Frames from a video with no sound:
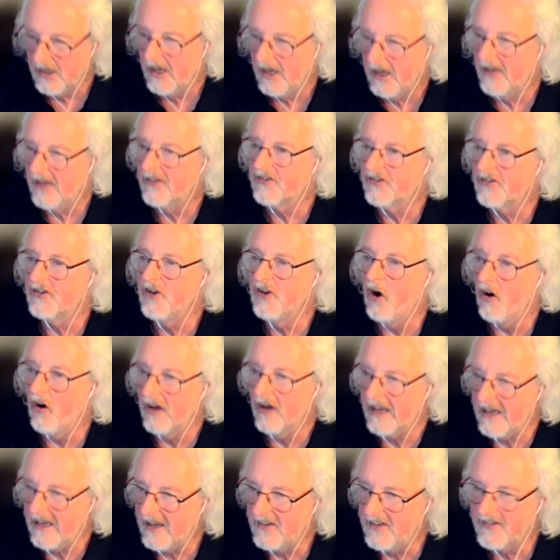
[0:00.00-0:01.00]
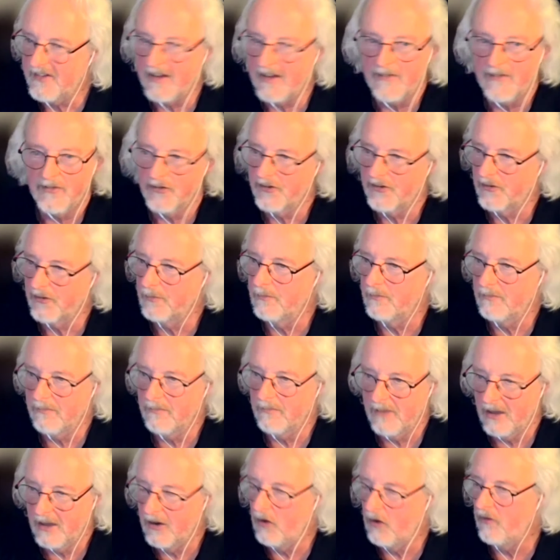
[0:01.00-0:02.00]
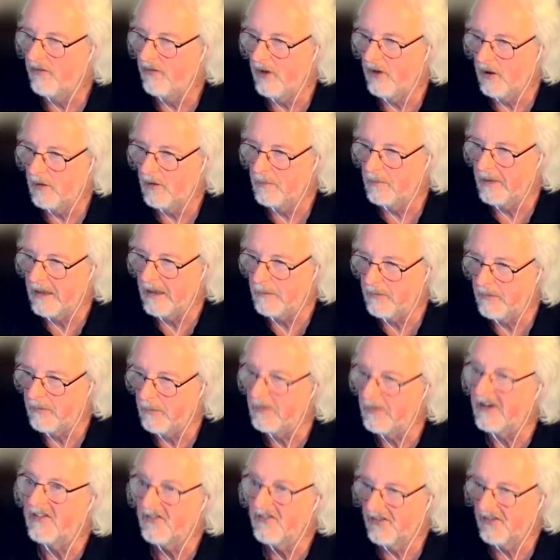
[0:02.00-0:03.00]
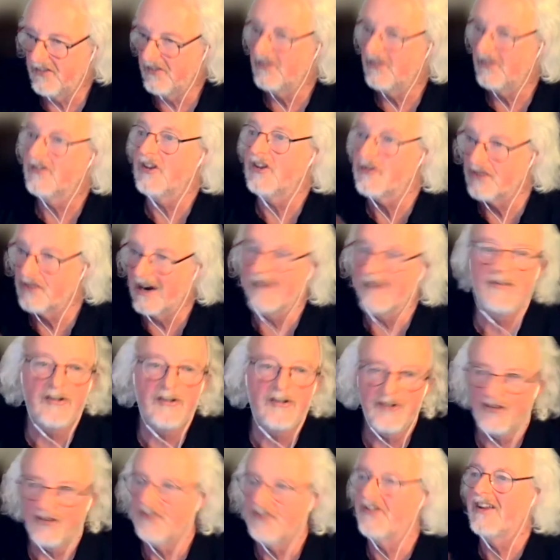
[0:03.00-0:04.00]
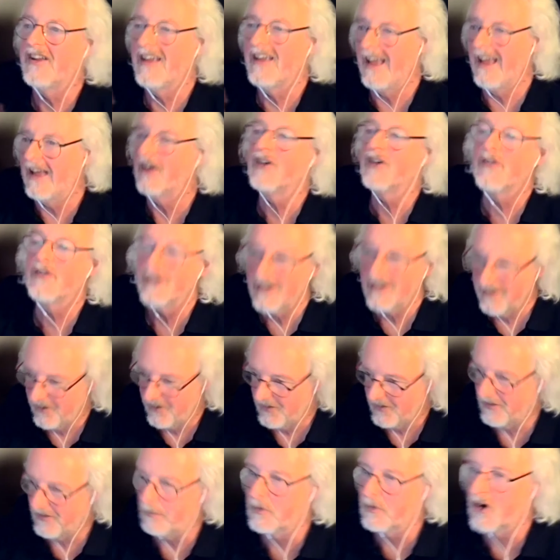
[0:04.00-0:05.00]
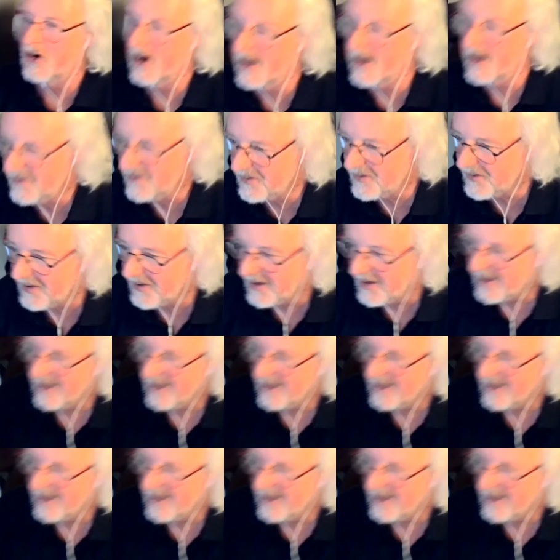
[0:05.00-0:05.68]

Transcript: And it's not easy for some an awful lot of people because the travel just increases the price